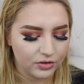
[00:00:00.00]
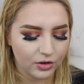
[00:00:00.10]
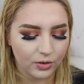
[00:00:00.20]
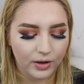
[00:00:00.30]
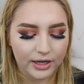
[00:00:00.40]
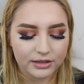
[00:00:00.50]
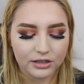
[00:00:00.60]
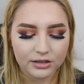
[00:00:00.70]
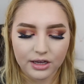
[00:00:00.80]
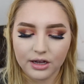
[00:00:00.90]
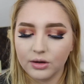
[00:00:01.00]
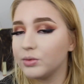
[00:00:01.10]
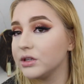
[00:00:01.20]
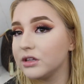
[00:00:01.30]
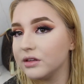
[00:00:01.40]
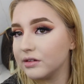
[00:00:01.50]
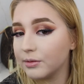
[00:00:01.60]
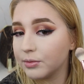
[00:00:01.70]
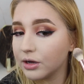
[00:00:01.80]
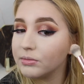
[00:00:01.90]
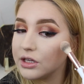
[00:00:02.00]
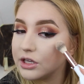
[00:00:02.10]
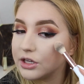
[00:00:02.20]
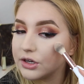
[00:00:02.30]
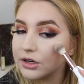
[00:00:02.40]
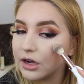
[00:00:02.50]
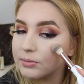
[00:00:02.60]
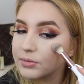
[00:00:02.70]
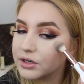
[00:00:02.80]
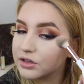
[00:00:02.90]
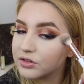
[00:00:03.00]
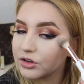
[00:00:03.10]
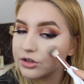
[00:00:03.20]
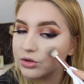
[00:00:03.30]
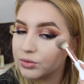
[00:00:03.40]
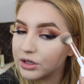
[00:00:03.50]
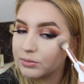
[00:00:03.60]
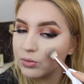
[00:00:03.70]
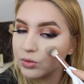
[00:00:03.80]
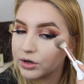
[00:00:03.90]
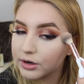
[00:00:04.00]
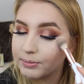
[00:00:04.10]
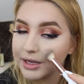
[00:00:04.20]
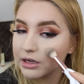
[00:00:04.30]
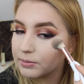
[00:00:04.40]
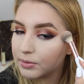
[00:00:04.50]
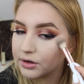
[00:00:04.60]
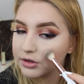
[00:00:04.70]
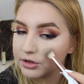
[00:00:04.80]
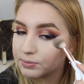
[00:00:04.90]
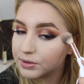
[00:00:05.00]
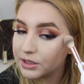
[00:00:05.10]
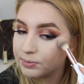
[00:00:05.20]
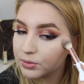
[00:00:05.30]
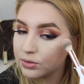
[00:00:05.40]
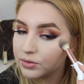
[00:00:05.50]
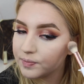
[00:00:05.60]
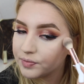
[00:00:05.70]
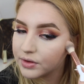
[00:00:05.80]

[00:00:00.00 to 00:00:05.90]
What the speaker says: So I think that with this upcoming year, I'm gonna start doing more makeup on other people.